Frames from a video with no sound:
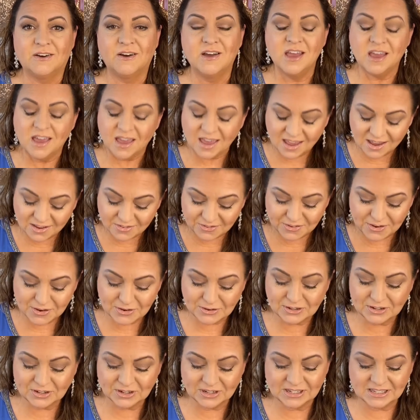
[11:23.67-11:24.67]
If you
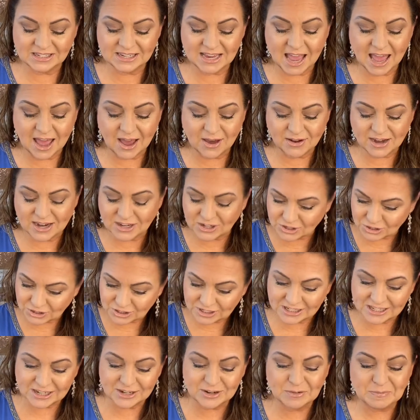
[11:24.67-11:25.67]
look down at your
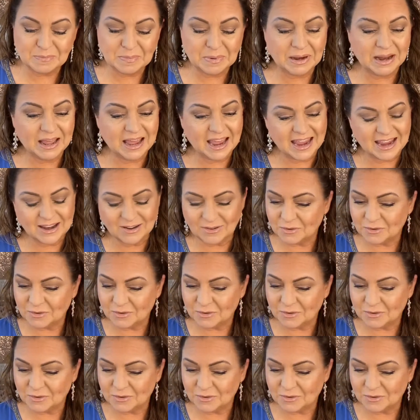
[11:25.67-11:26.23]
dinner plate